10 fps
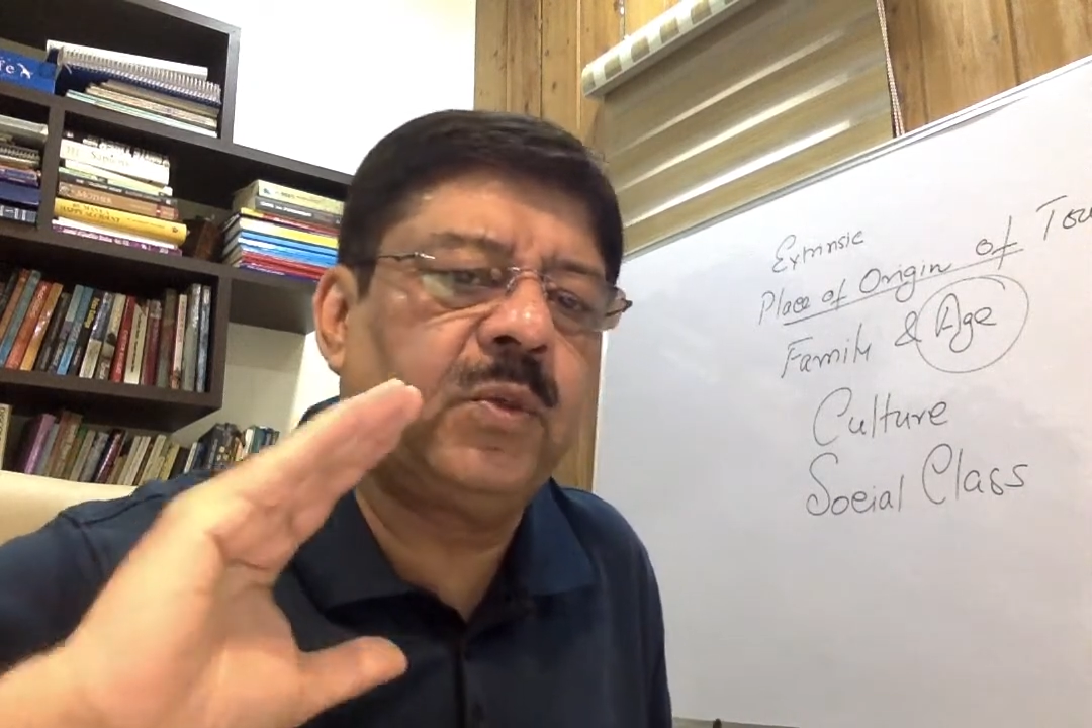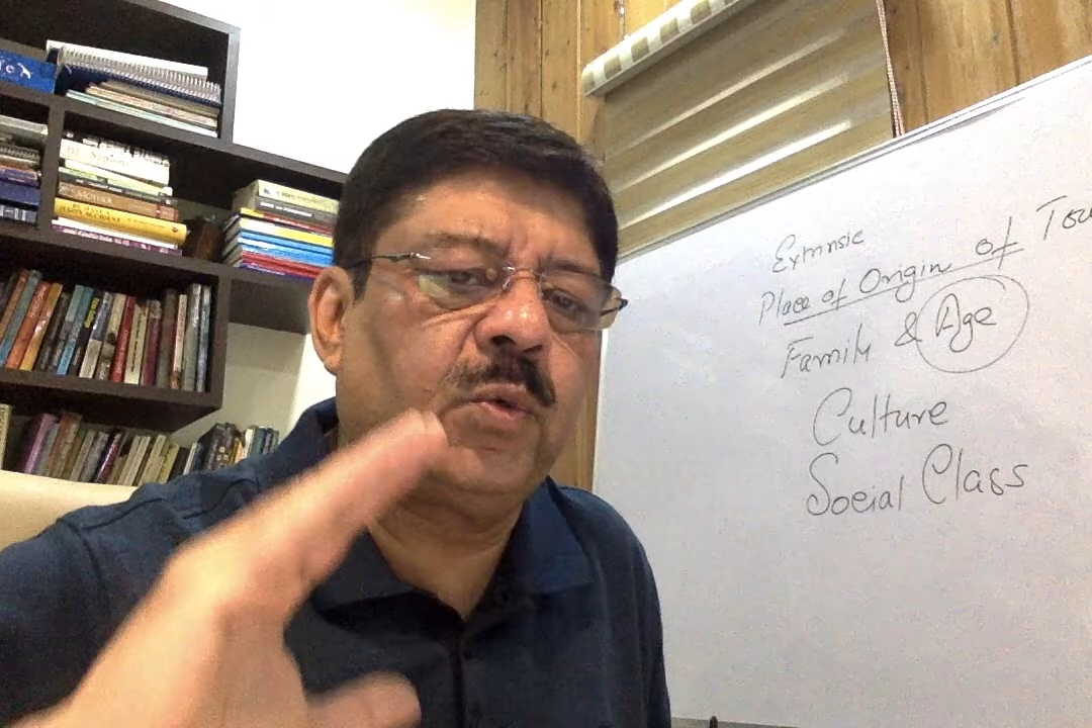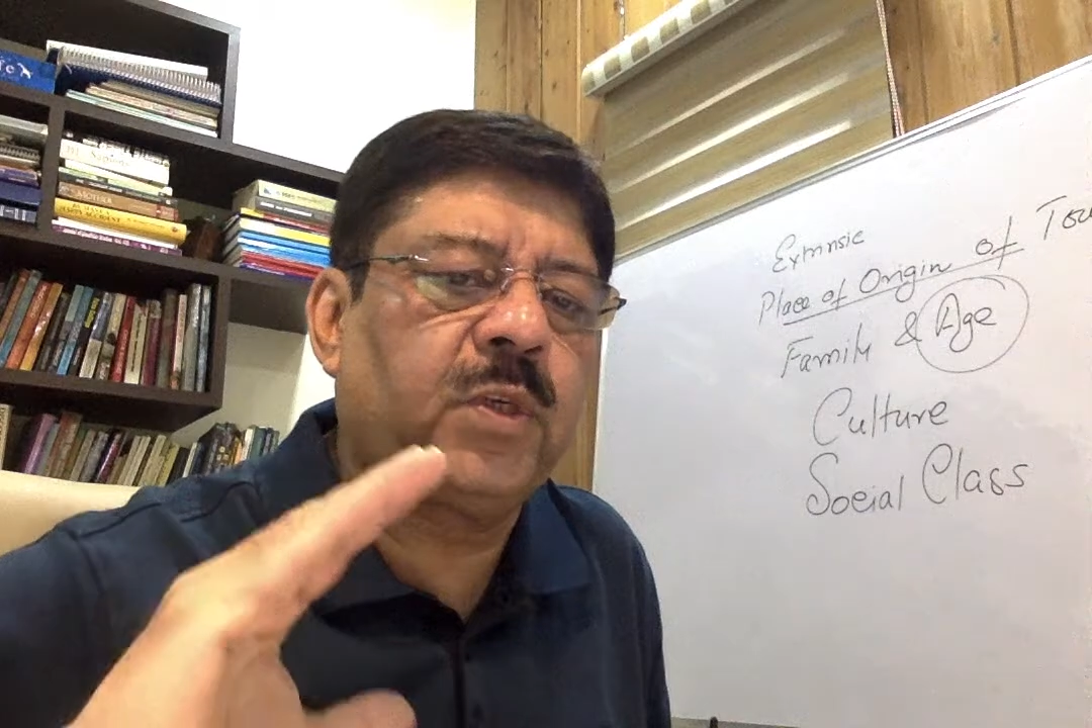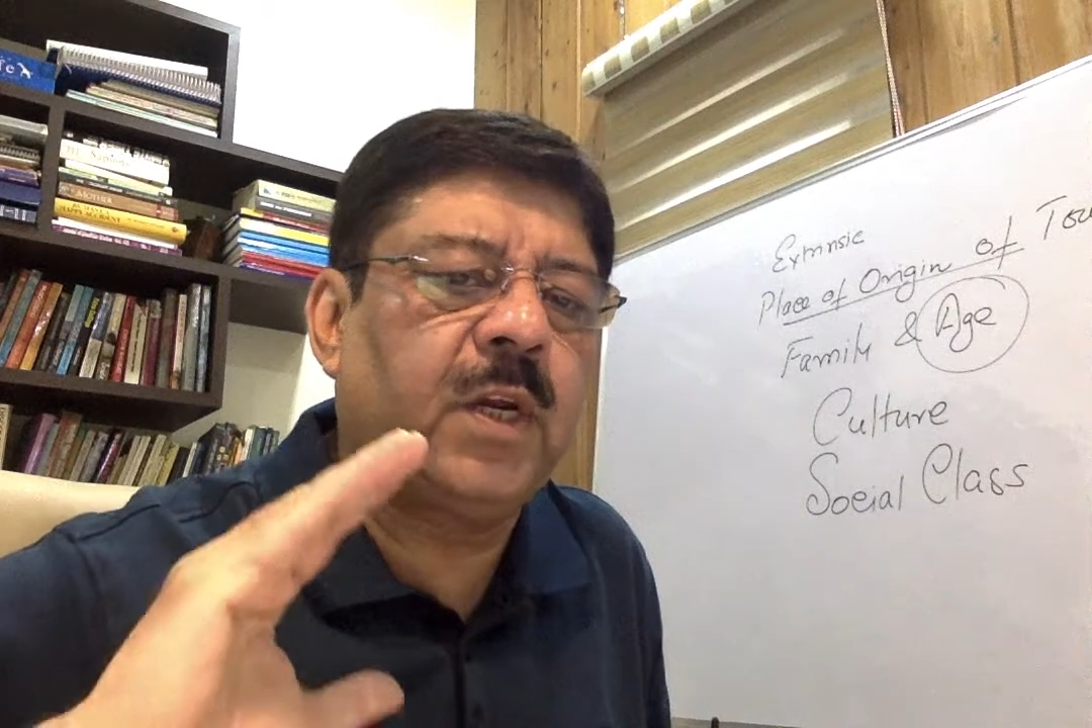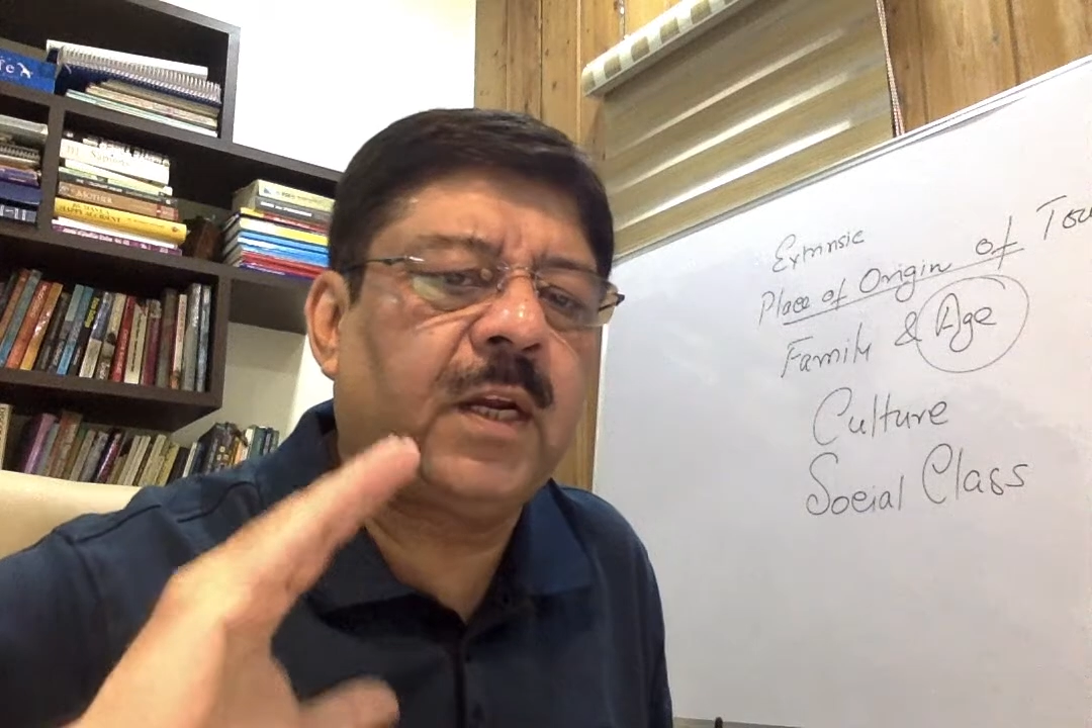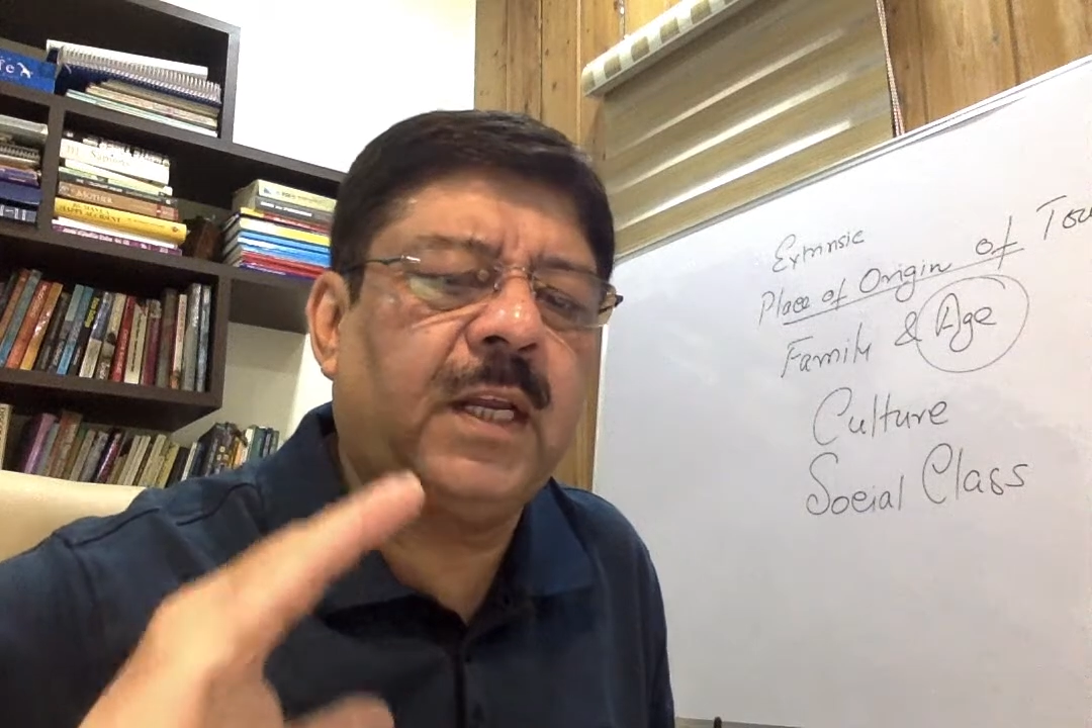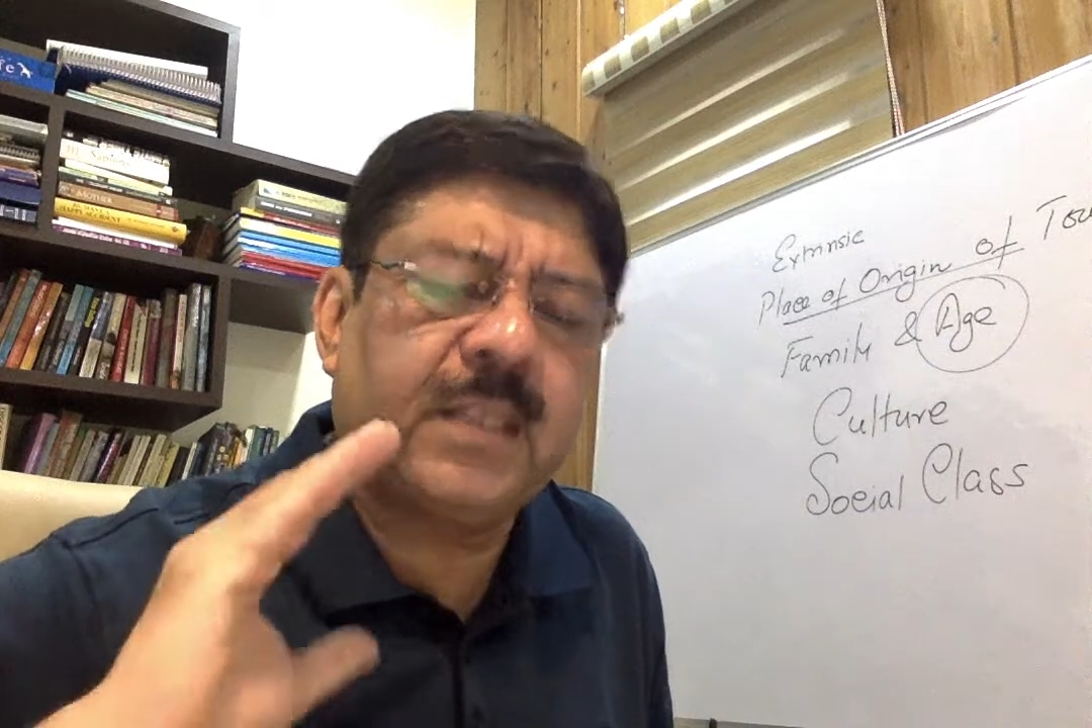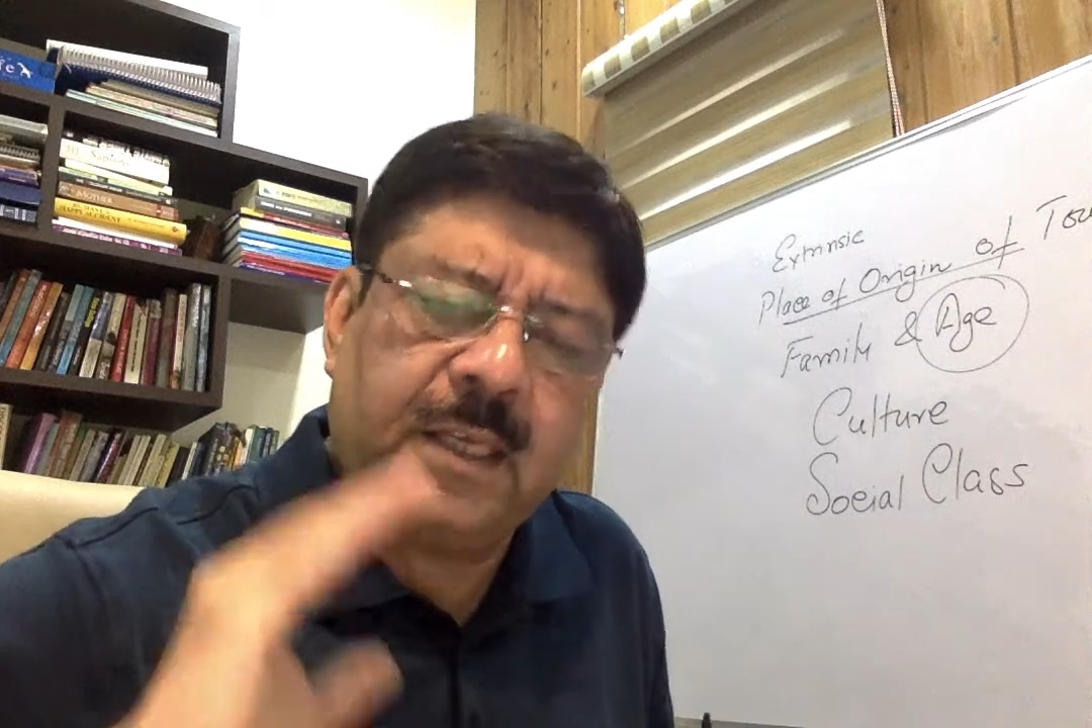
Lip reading: social class.